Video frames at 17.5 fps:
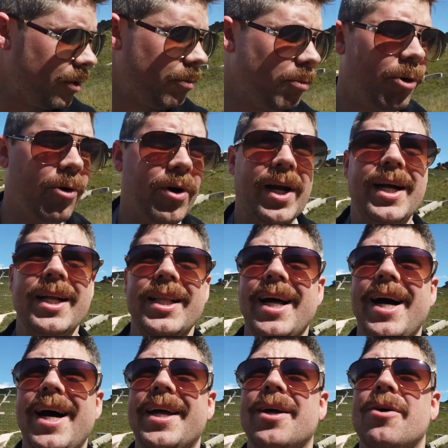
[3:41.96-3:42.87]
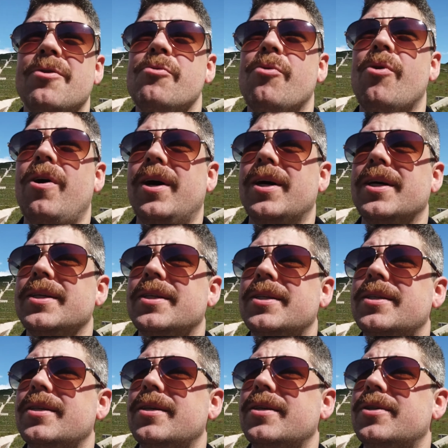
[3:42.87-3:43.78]
the more inclined I
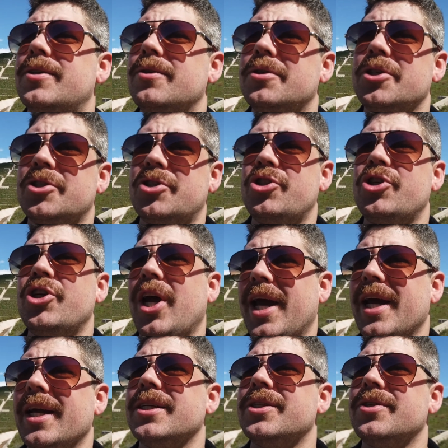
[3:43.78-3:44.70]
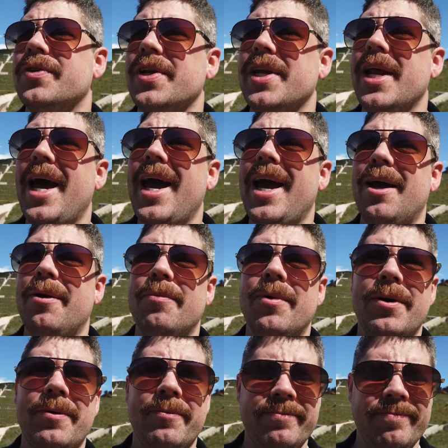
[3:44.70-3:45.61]
was to just change the
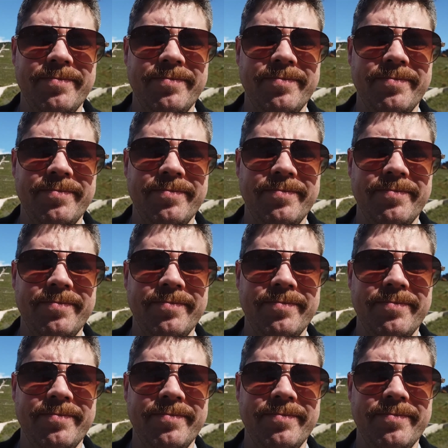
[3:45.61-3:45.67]
name.